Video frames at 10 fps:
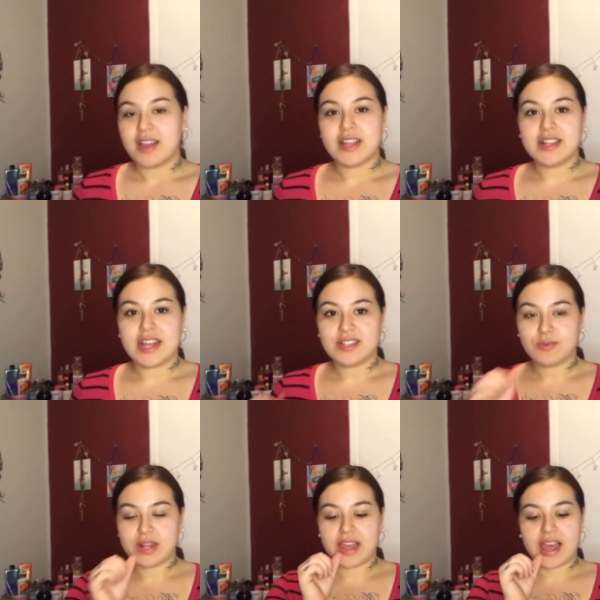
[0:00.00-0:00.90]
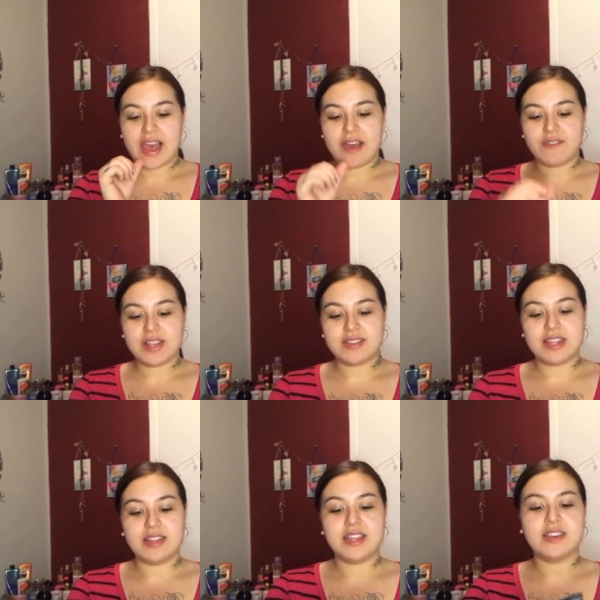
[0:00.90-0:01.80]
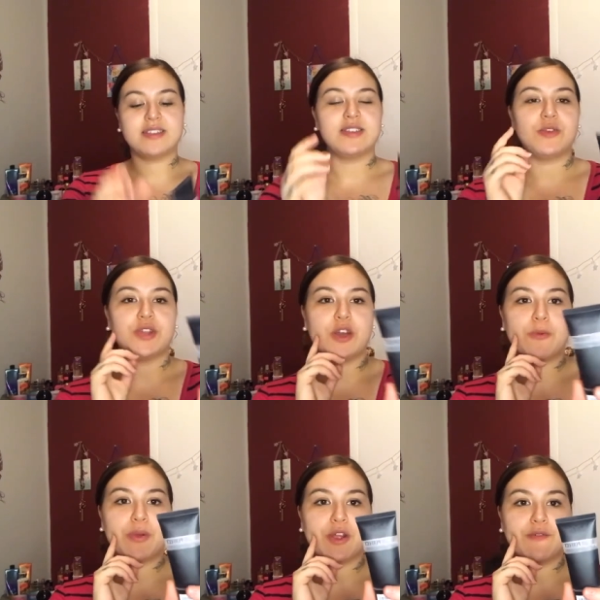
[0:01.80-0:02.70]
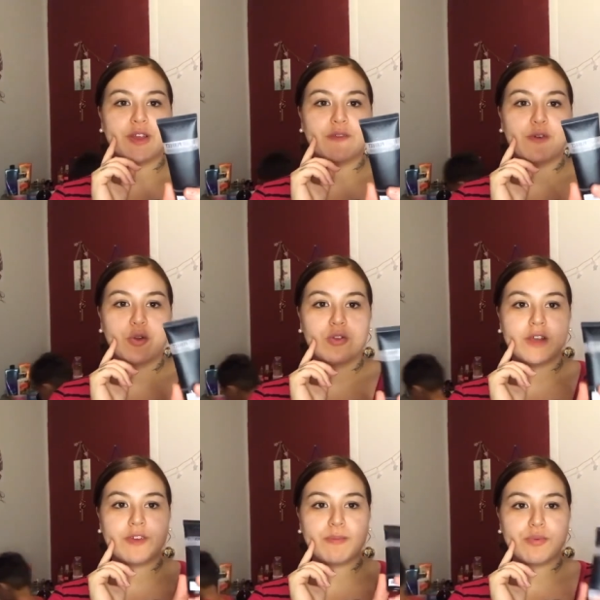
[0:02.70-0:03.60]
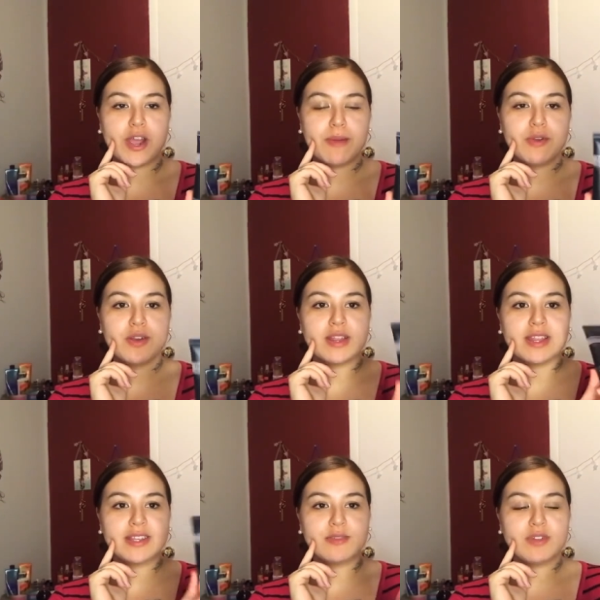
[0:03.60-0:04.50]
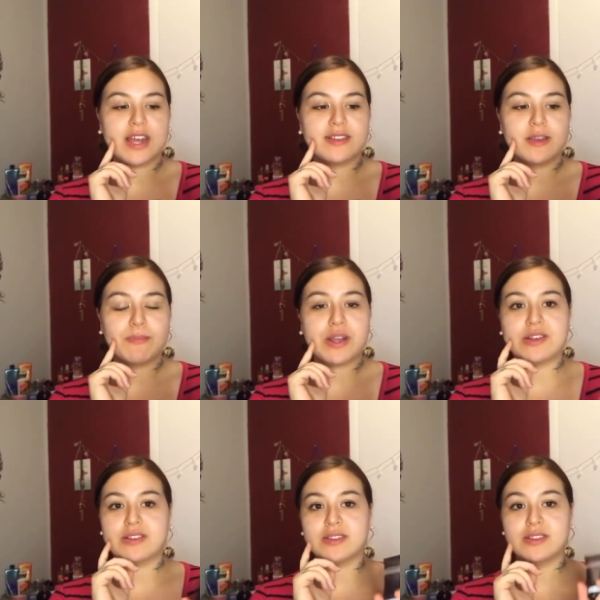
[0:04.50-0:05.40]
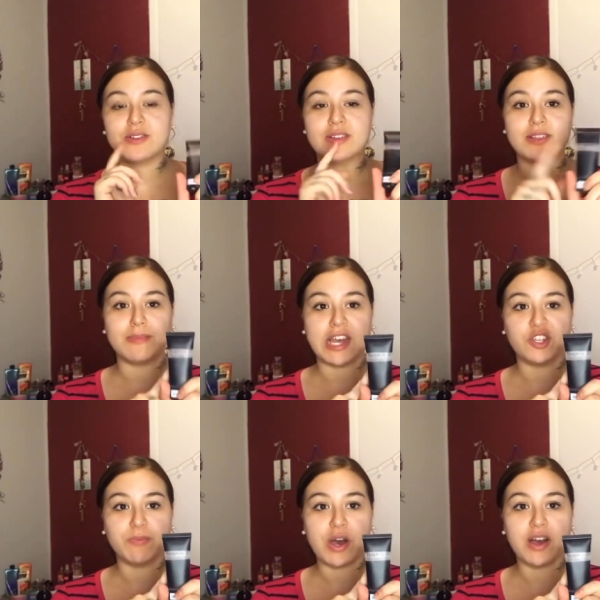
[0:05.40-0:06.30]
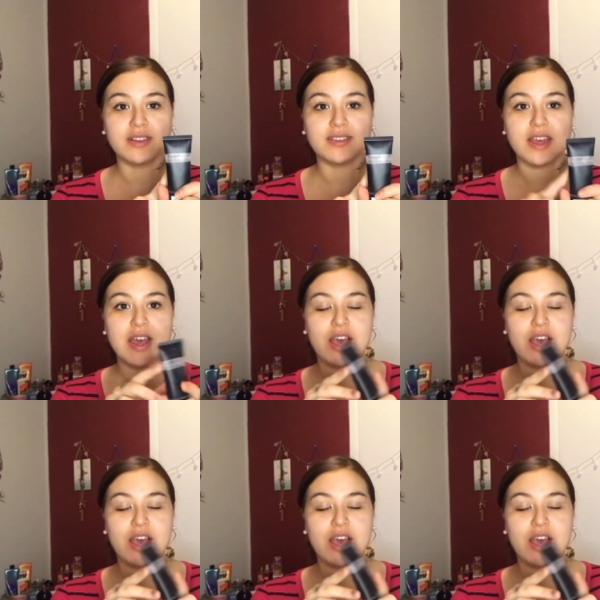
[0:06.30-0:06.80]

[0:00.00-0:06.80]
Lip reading: The next one I have is the NYX Studio Perfect Photo Loving Primer. This one has comparisons to the Smashbox.